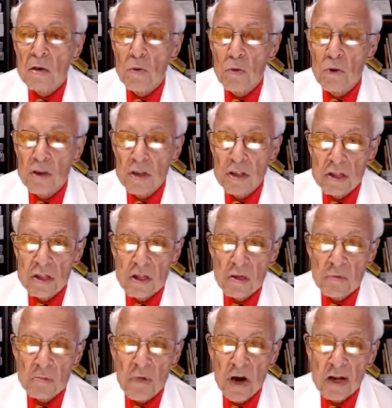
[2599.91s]
with
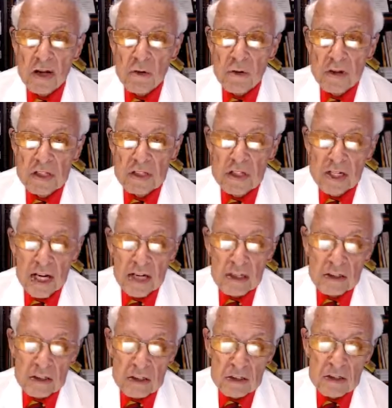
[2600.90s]
moderate
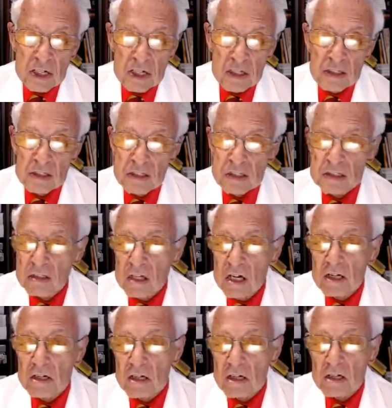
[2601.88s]
challenge, that is,
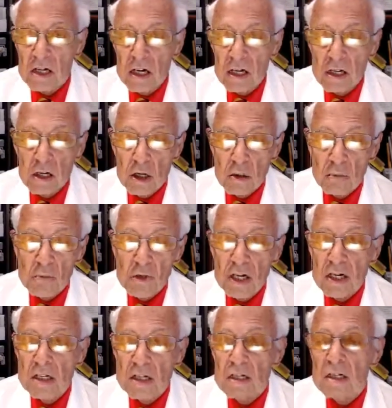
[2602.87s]
not on a high-carb
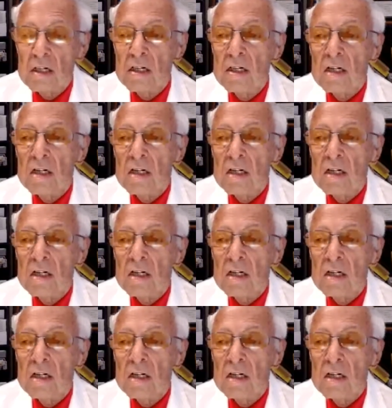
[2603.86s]
diet,